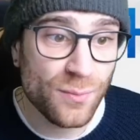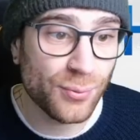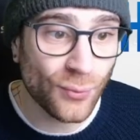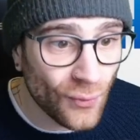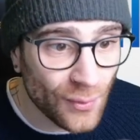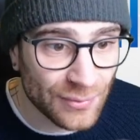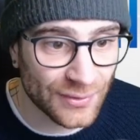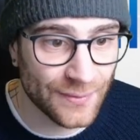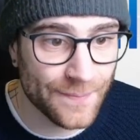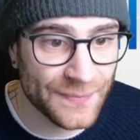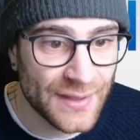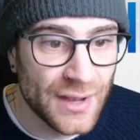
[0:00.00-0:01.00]

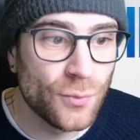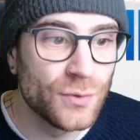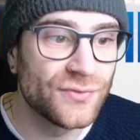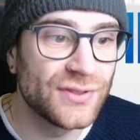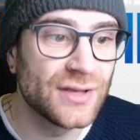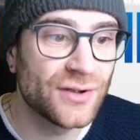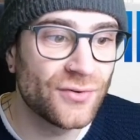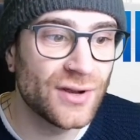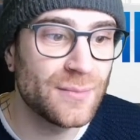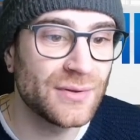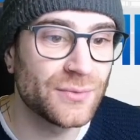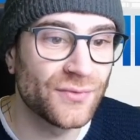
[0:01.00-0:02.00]
problem. With the
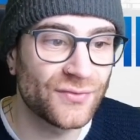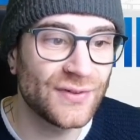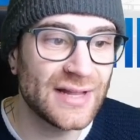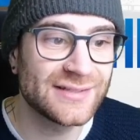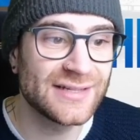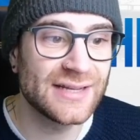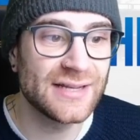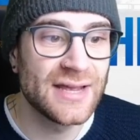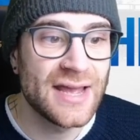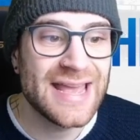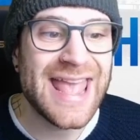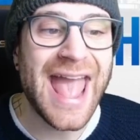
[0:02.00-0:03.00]
agreement with Atleti,
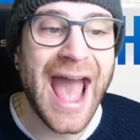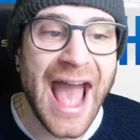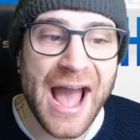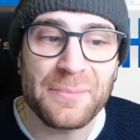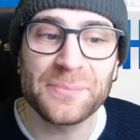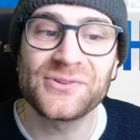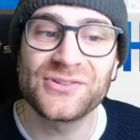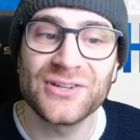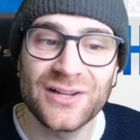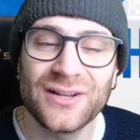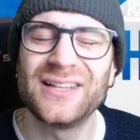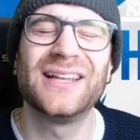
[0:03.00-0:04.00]
he
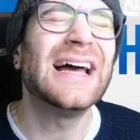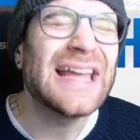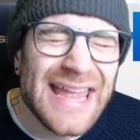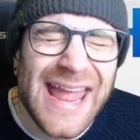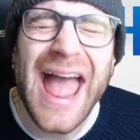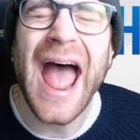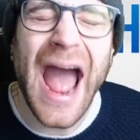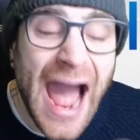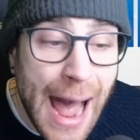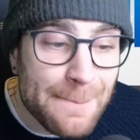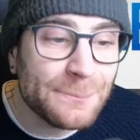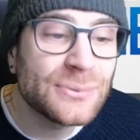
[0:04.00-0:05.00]
absolutely he
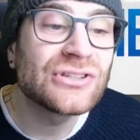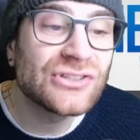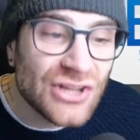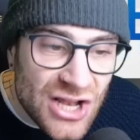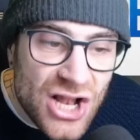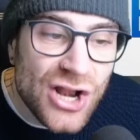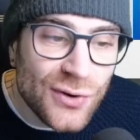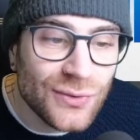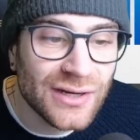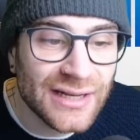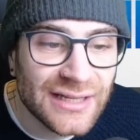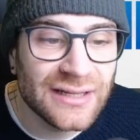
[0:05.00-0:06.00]

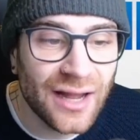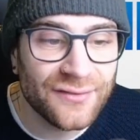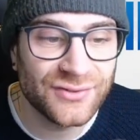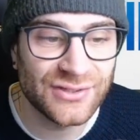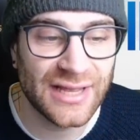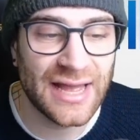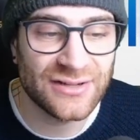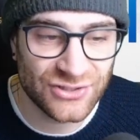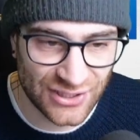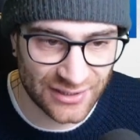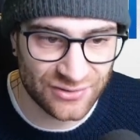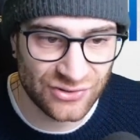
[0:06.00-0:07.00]
absolutely loves it at
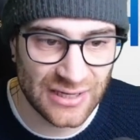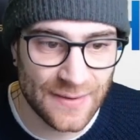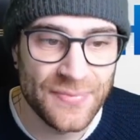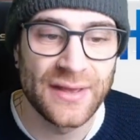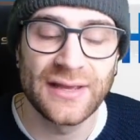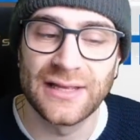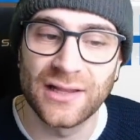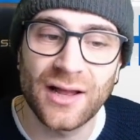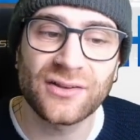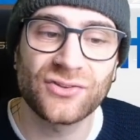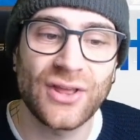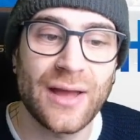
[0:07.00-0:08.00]
Chelsea. He
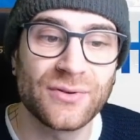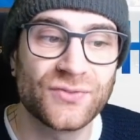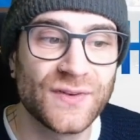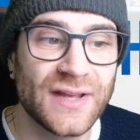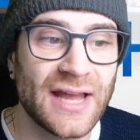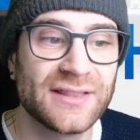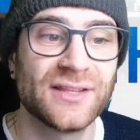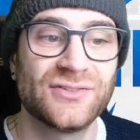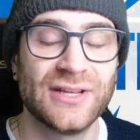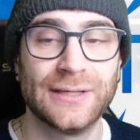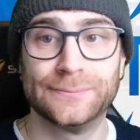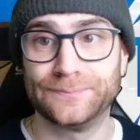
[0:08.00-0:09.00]
likes the atmosphere and the
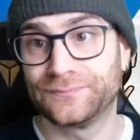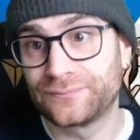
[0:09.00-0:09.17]
team.